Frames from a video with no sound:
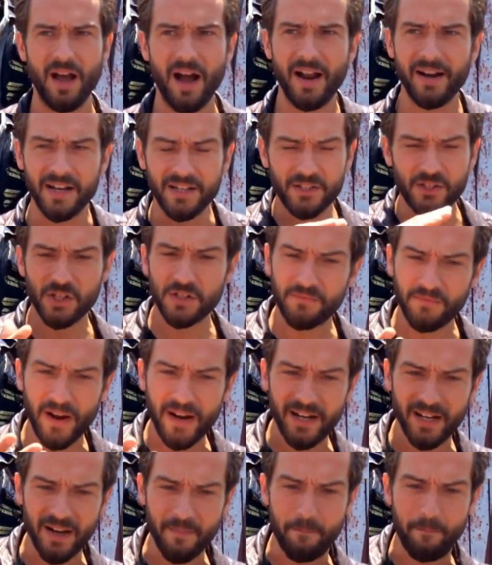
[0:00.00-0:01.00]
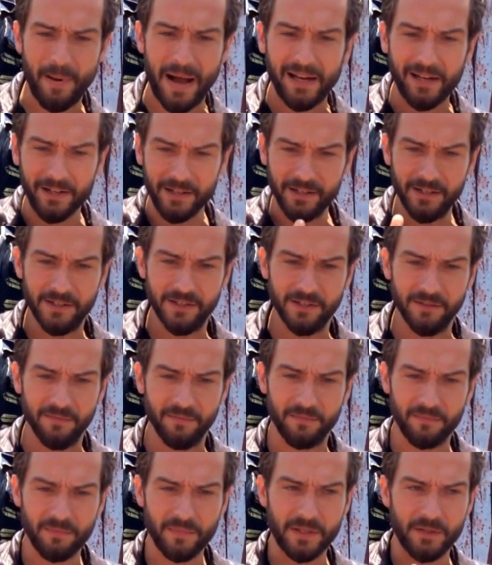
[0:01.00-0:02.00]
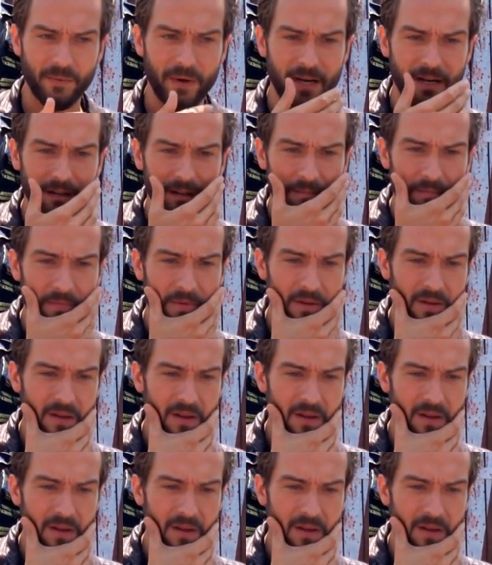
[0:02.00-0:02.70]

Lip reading: And it's just finding a balance between them.